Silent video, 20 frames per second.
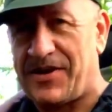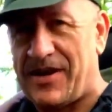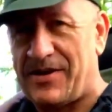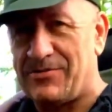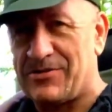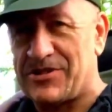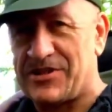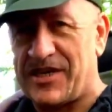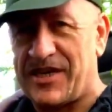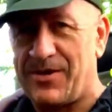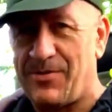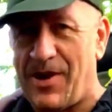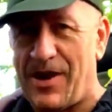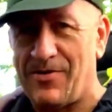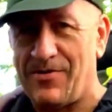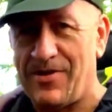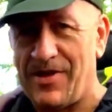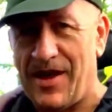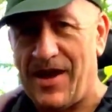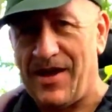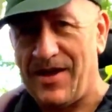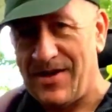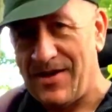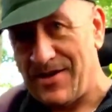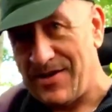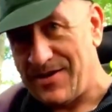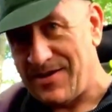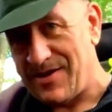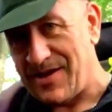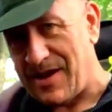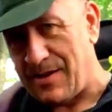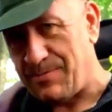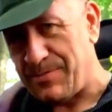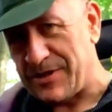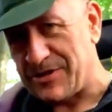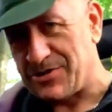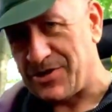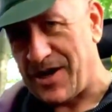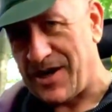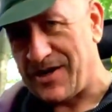and I will see you out there.
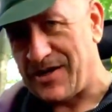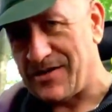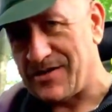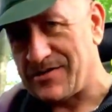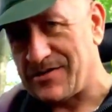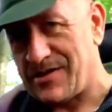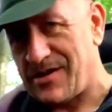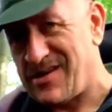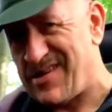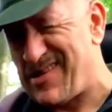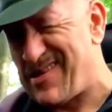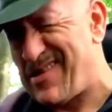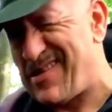Happy trails.